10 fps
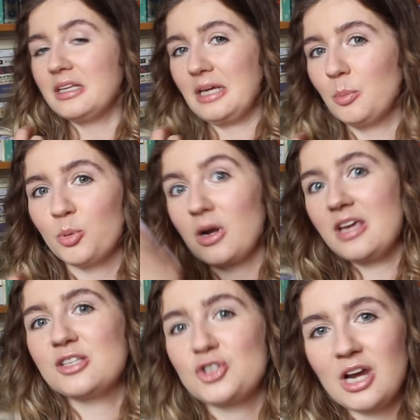like
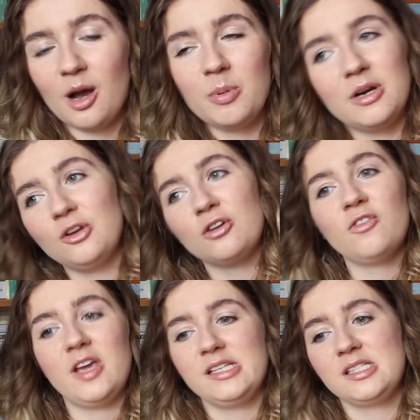pretty straight up and in your
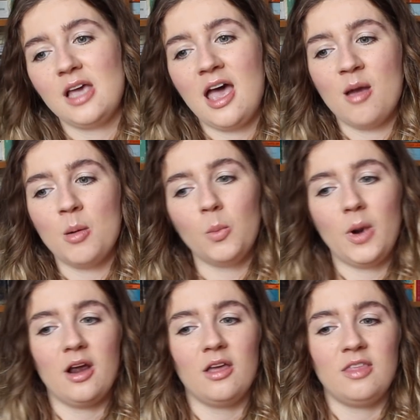face,
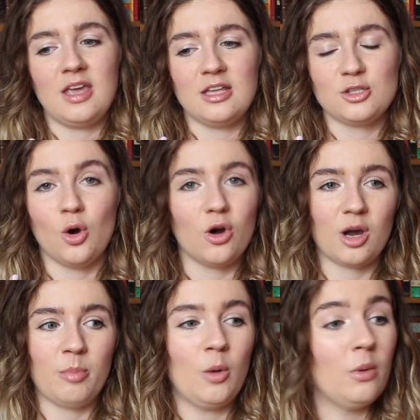where they talk
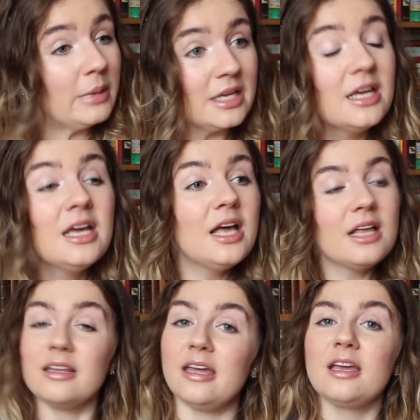about women
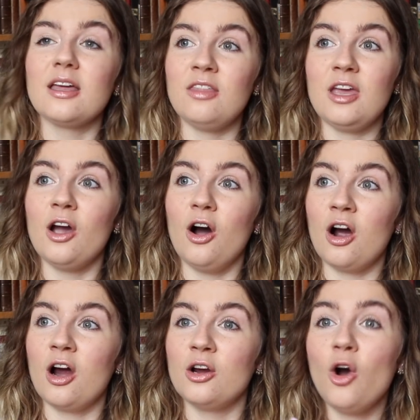like they
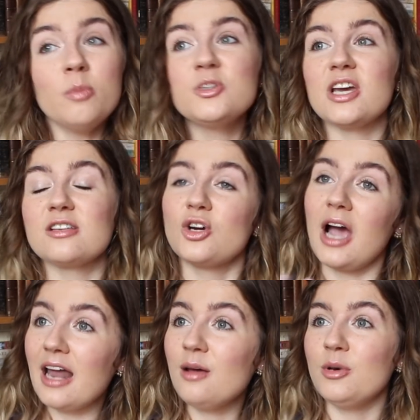are objects
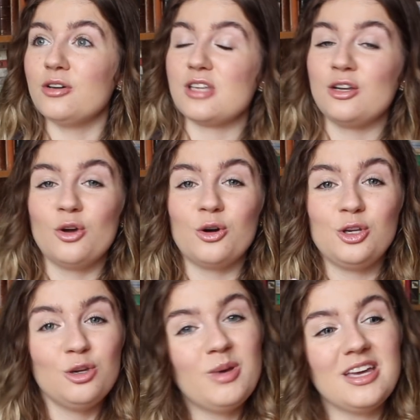or animals and not
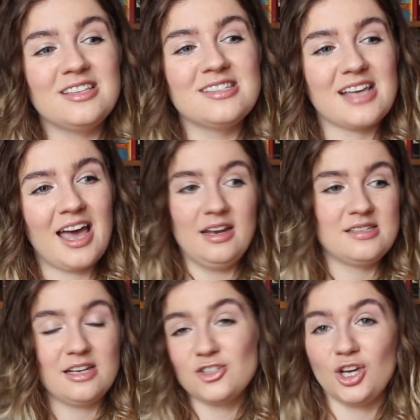humans, and
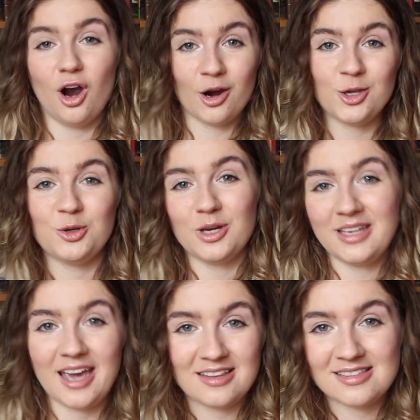essentially argue
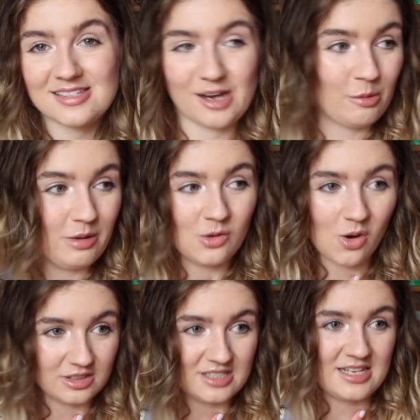against our
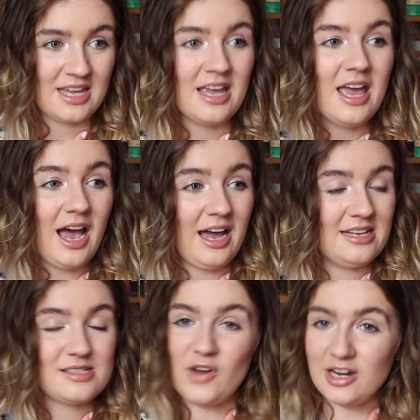equality. And
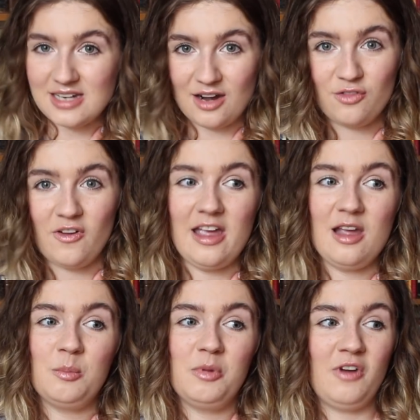it's very
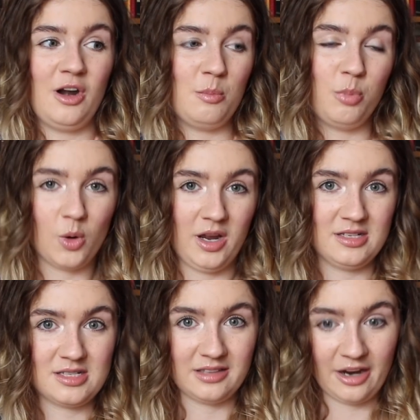terrifying but very
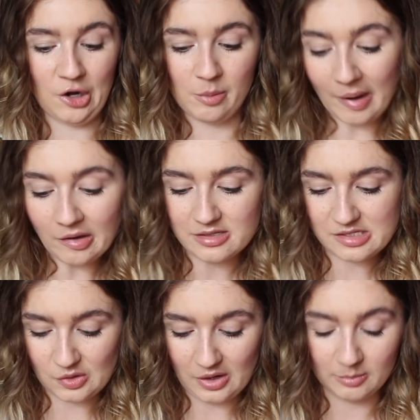important to learn about,
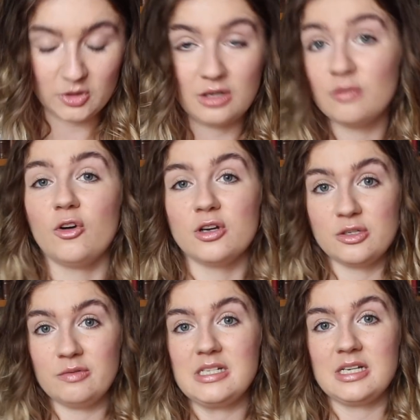so I'm looking forward
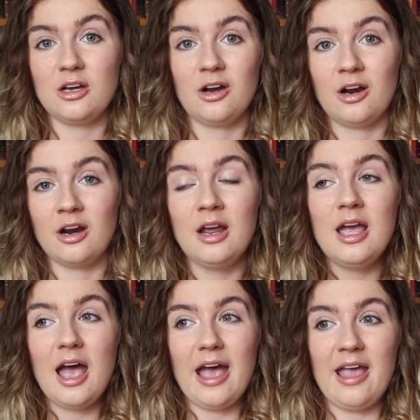to reading her
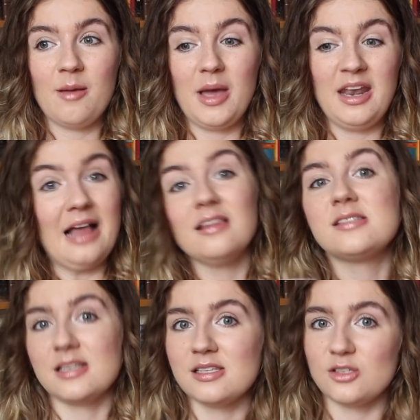
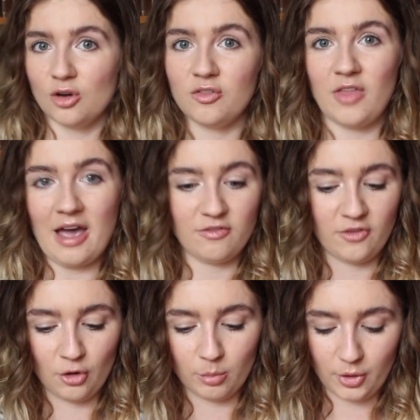analysis of that
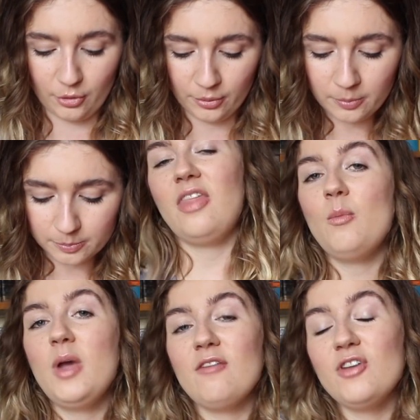phenomenon.
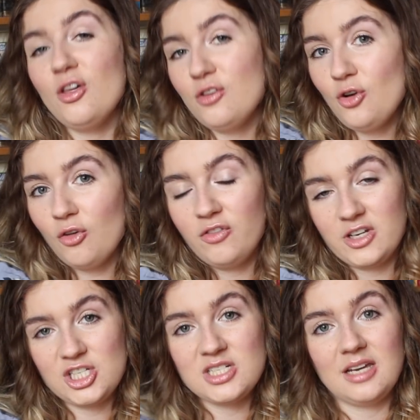Then we have another
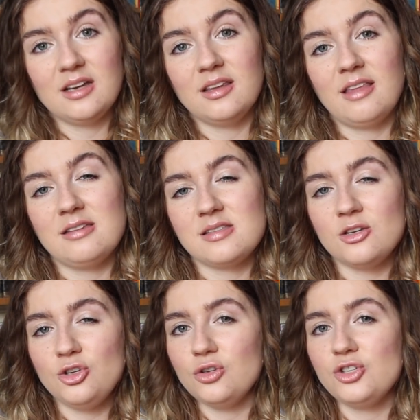non-fiction title, and that is The
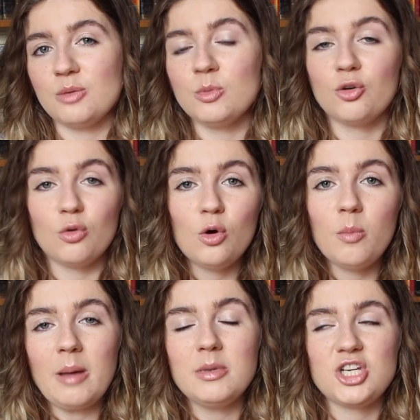New Jim Crow
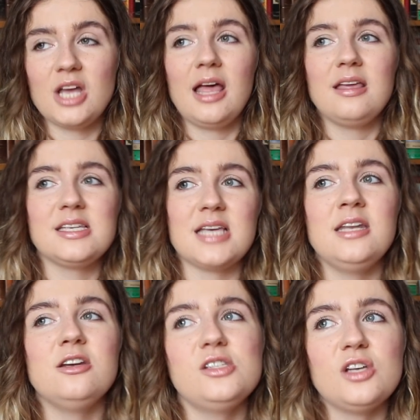by Michelle
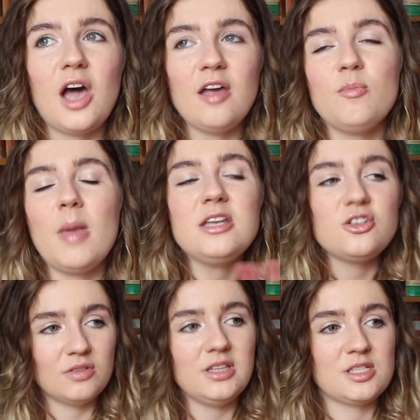Alexander. So I've meant
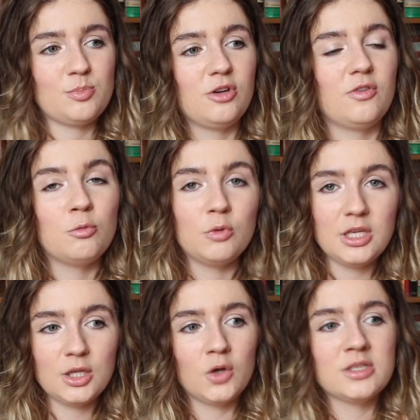to read this book for a
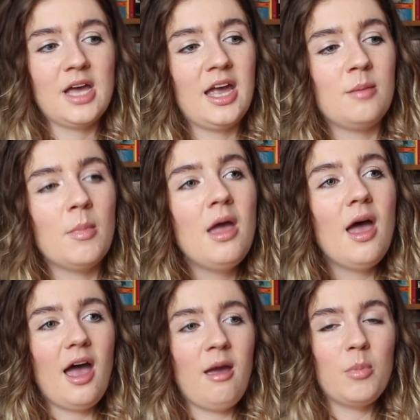really long time,
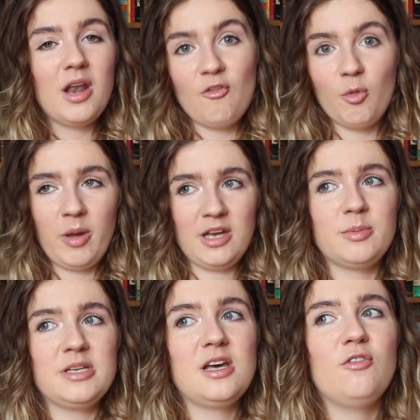but never picked
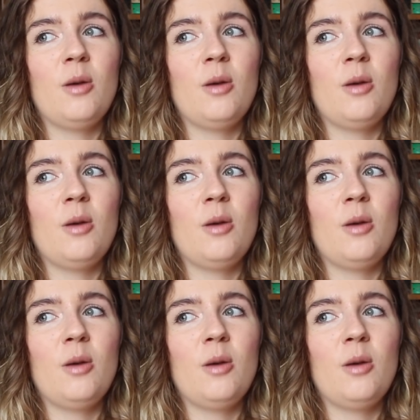myself